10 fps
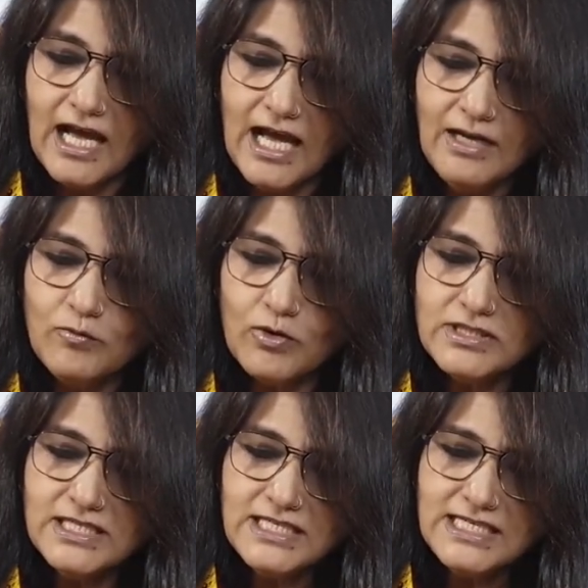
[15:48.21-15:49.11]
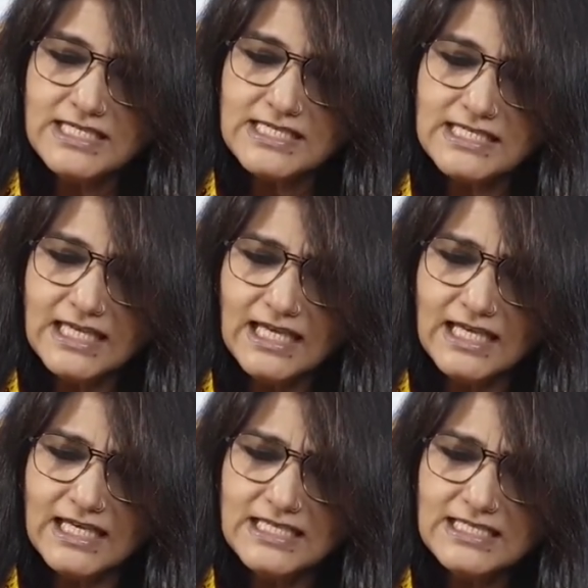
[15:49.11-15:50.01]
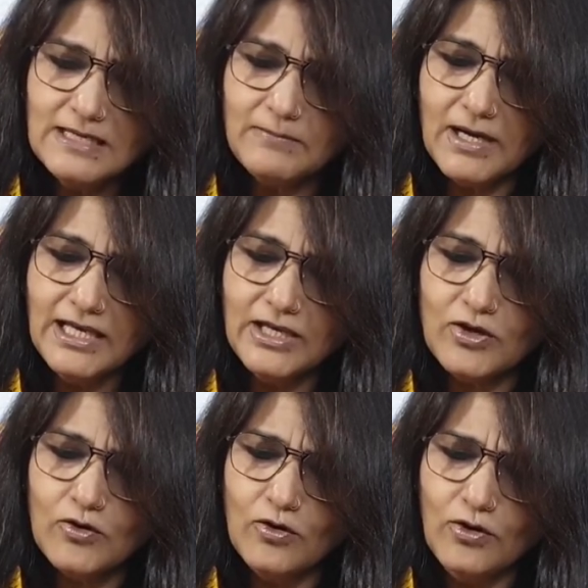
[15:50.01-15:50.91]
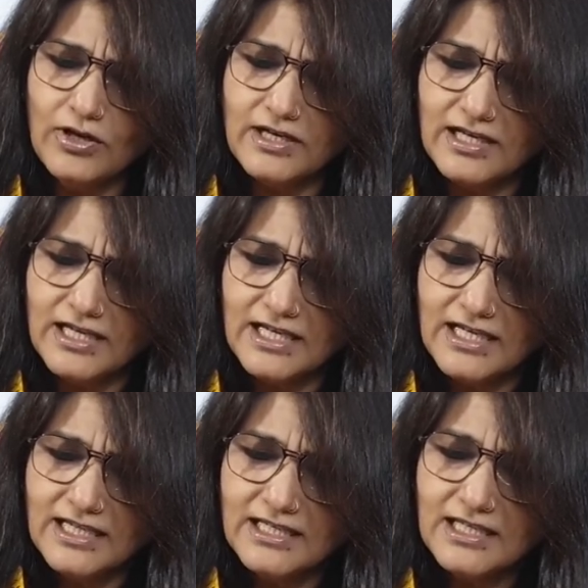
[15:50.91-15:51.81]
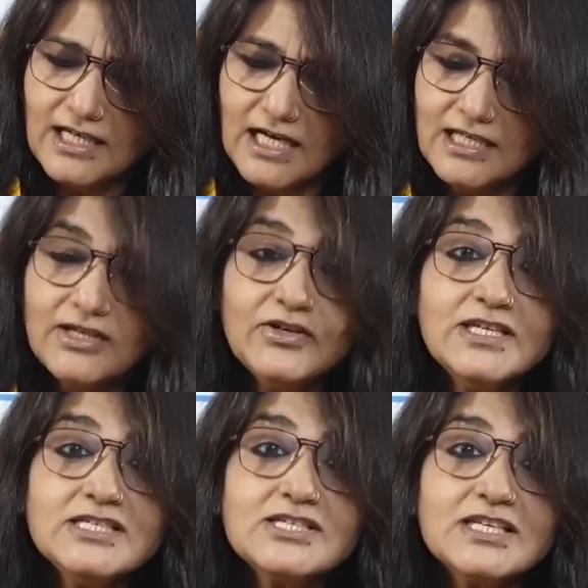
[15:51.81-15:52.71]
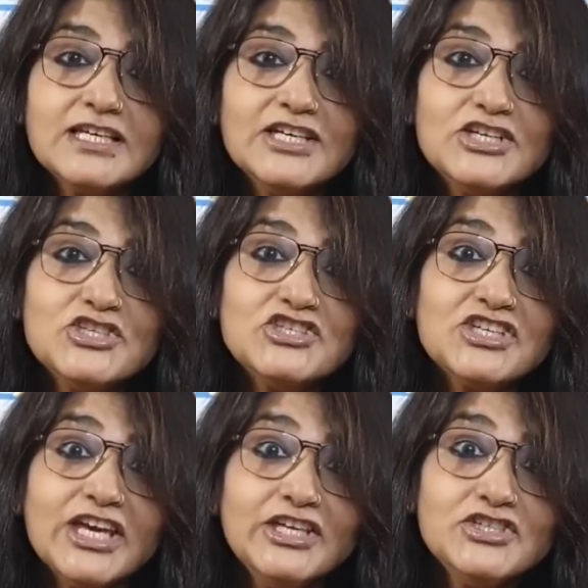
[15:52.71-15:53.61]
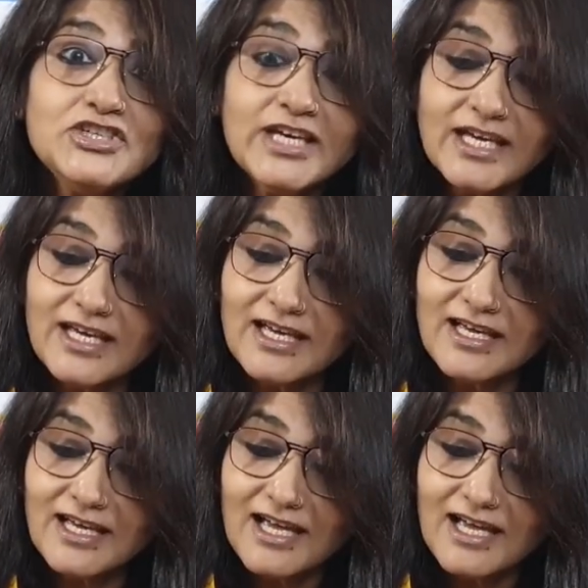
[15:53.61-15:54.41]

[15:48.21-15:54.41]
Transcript: And what did he see? He said, my God, the color is changing.